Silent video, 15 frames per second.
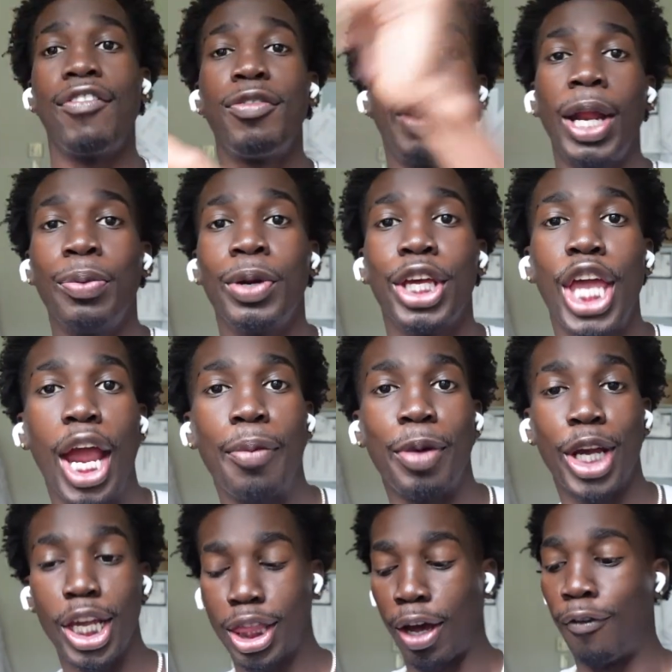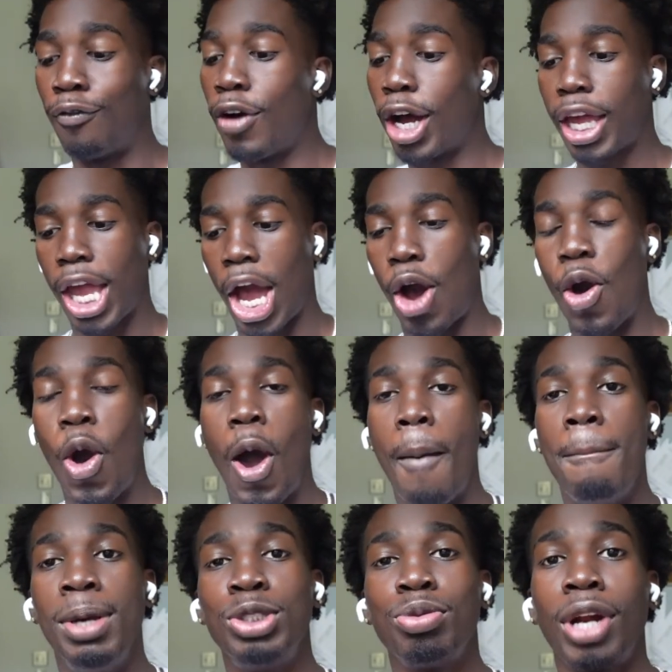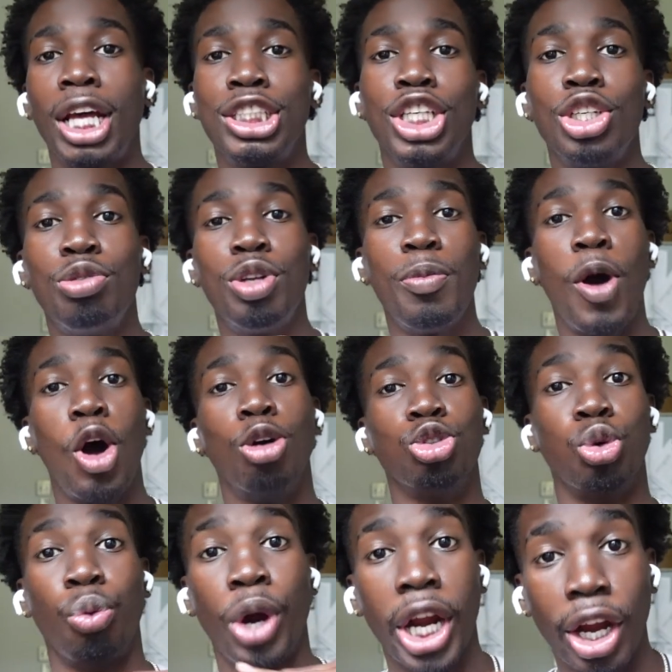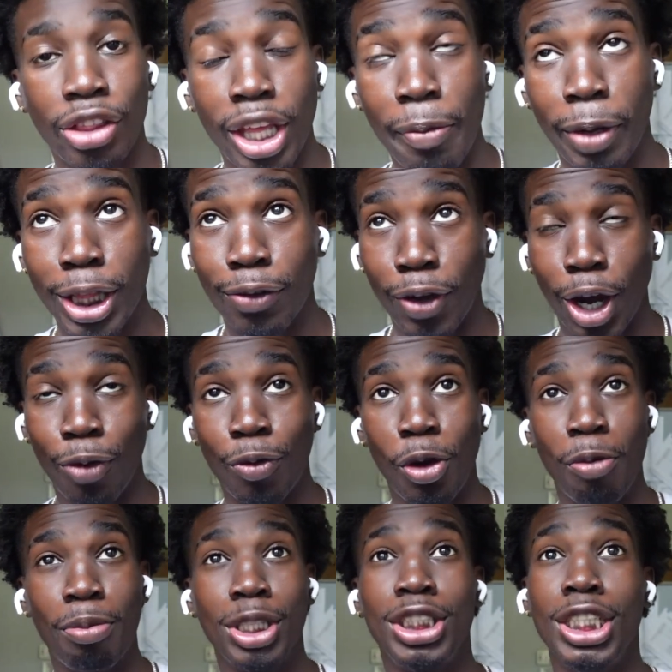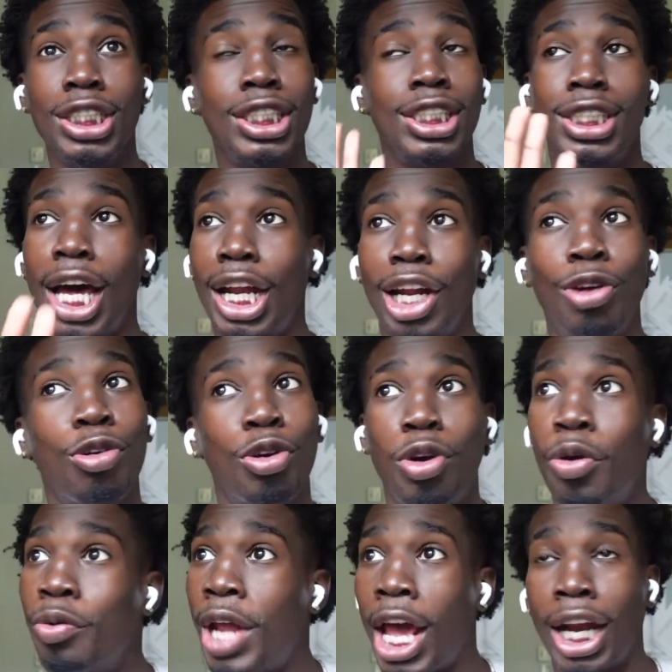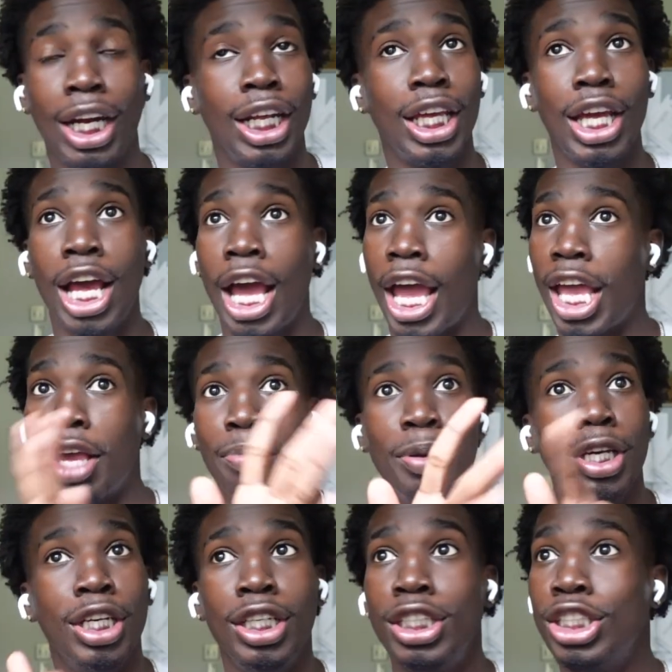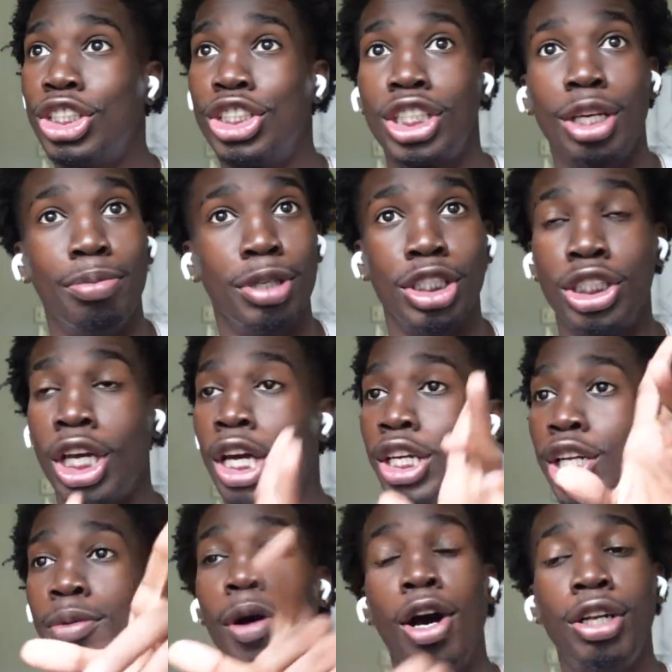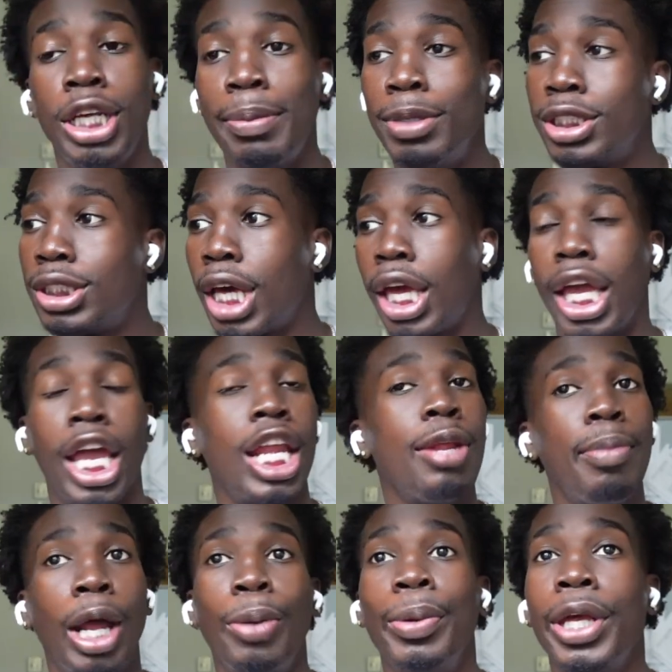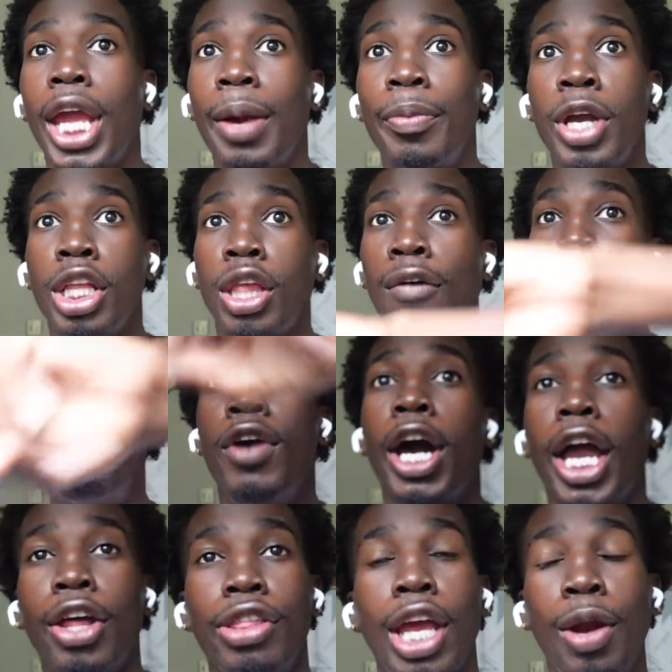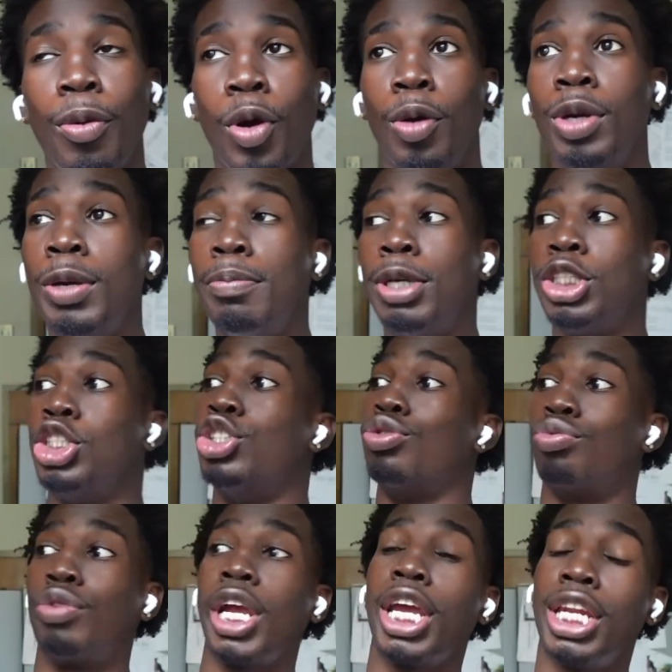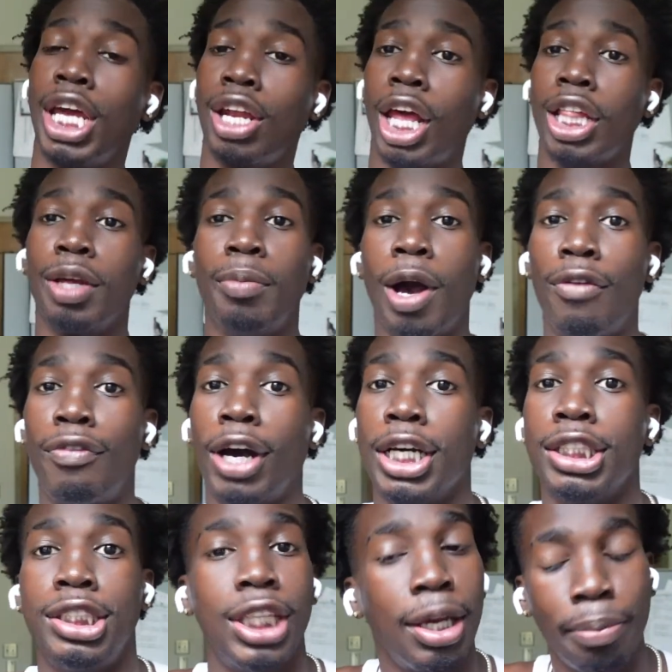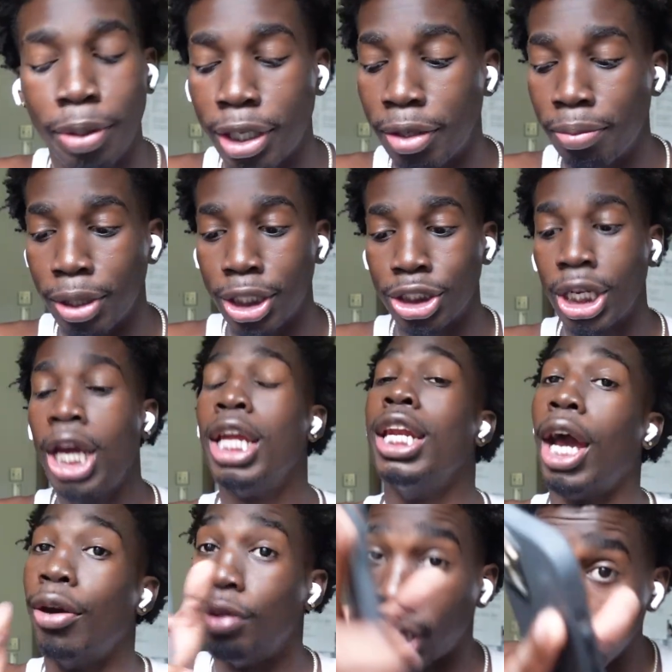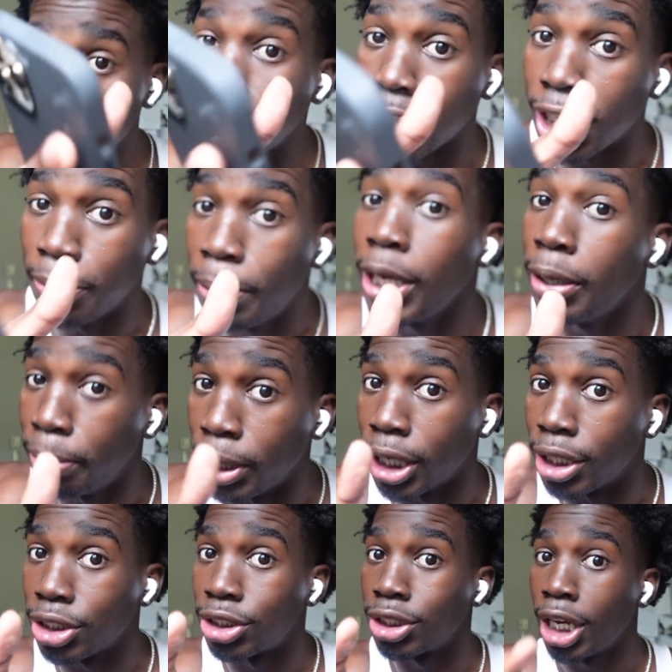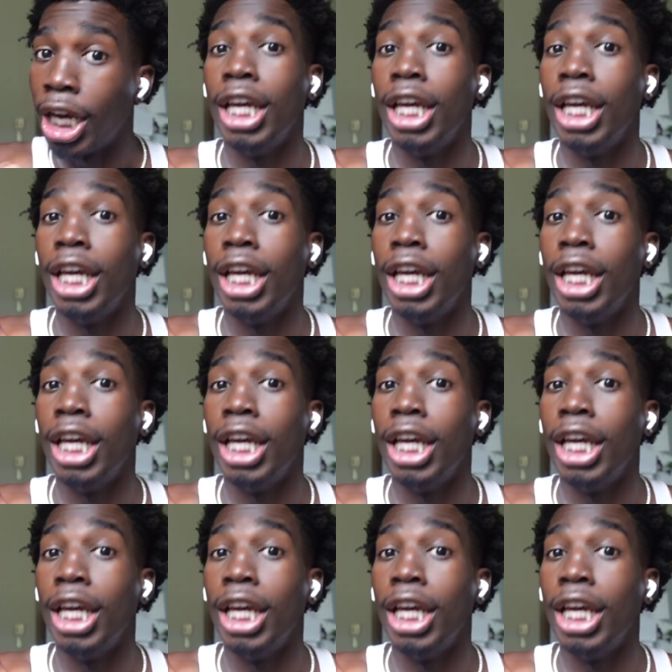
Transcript: everybody with a camera, get the fuck out. Bitch, when I tell you them hoes ran out that motherfucking room, bitch, this is not no Natalie EP shit, bitch. Them hoes, that bitch say, anybody with a camera, get the fuck out that room. Them bitches ran down like the motherfucking Stampede, bitch. Now, that's the EP, bitch.